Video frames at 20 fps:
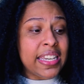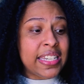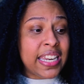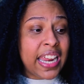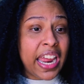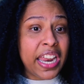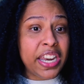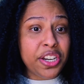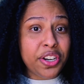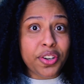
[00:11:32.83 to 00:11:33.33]

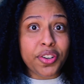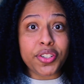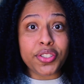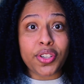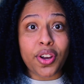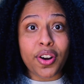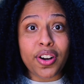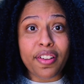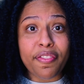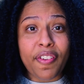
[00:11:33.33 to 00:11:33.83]
Tenure, it's
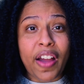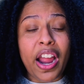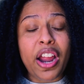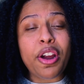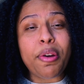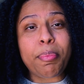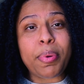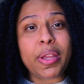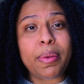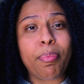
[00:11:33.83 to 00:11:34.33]
hard to
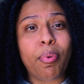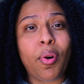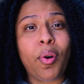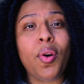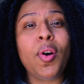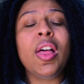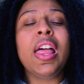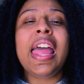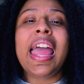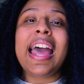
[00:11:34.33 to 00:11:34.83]
fire
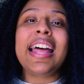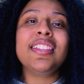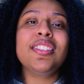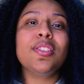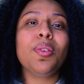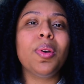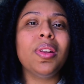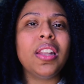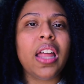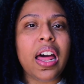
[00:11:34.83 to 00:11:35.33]
people. And
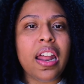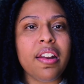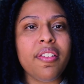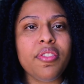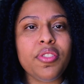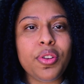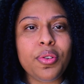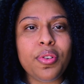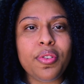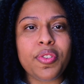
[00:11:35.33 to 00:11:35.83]
so a lot
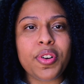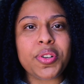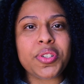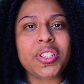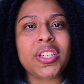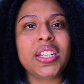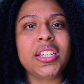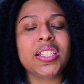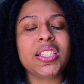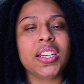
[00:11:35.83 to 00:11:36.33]
of
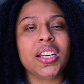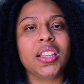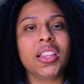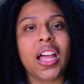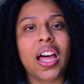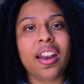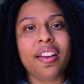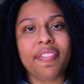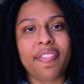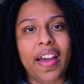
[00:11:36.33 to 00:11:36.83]
universities and a
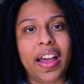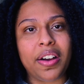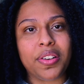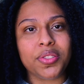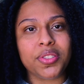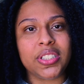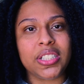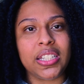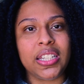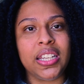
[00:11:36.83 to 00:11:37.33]
lot of
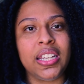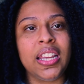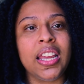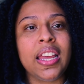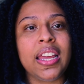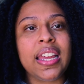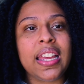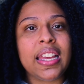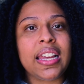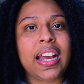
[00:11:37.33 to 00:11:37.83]
faculty
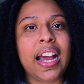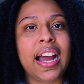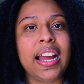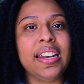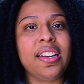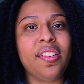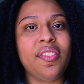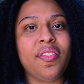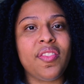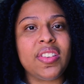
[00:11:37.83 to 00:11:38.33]

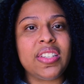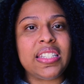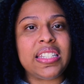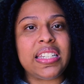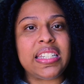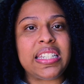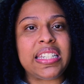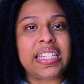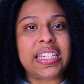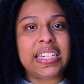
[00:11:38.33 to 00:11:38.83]
kind of
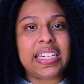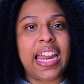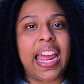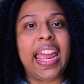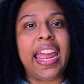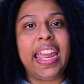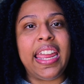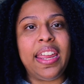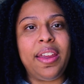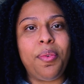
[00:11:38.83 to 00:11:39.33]

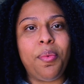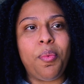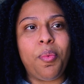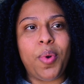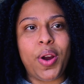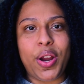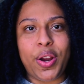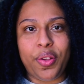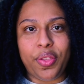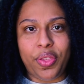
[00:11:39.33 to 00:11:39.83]
stay
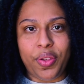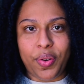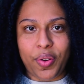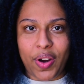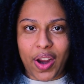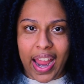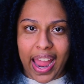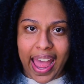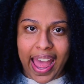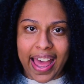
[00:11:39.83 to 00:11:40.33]
where
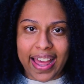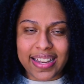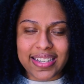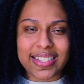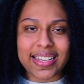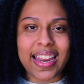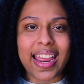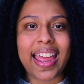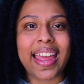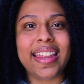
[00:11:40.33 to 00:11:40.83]
they're
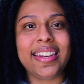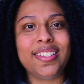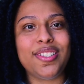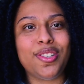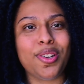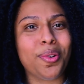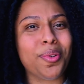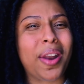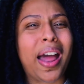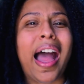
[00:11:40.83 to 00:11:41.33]
at and
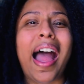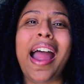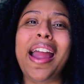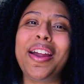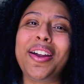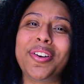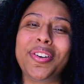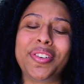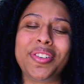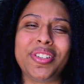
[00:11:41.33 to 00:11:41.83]
don't
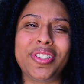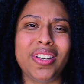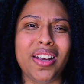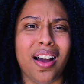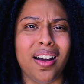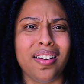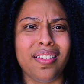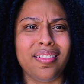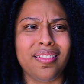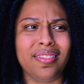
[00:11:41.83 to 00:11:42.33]
hire
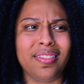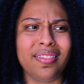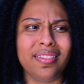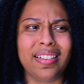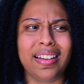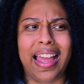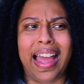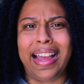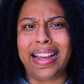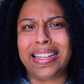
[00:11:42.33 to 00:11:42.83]
young
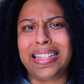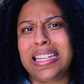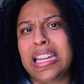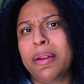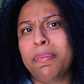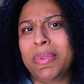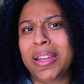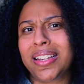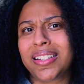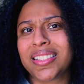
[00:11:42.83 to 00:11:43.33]

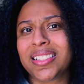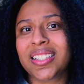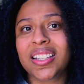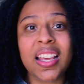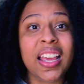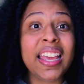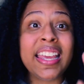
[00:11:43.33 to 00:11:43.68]
academics